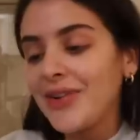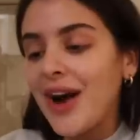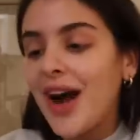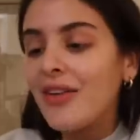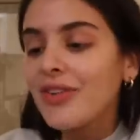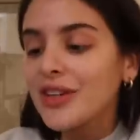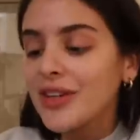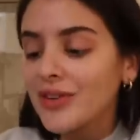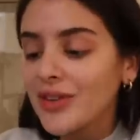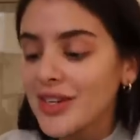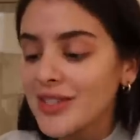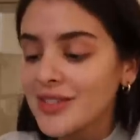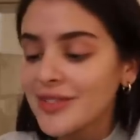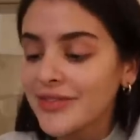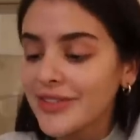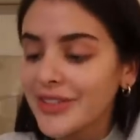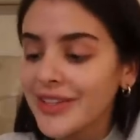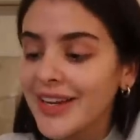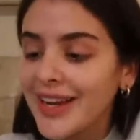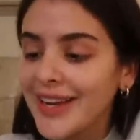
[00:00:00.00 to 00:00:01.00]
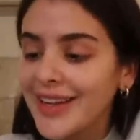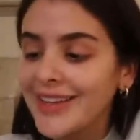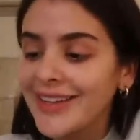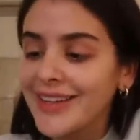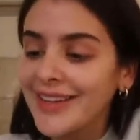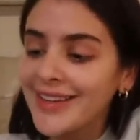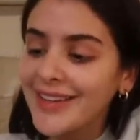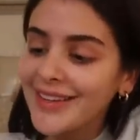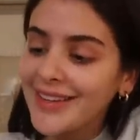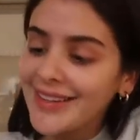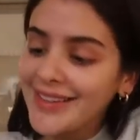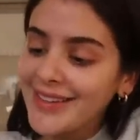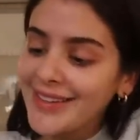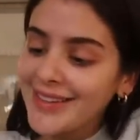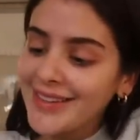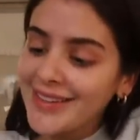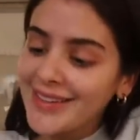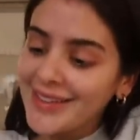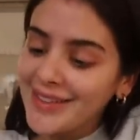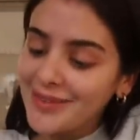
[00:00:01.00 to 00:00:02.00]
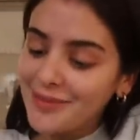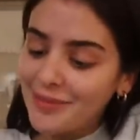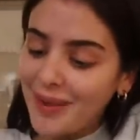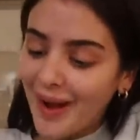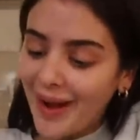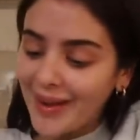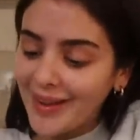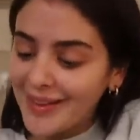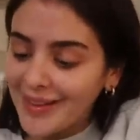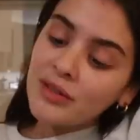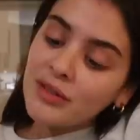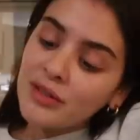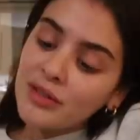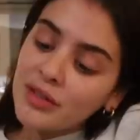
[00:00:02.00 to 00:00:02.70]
Have a good rest of your night. Bye.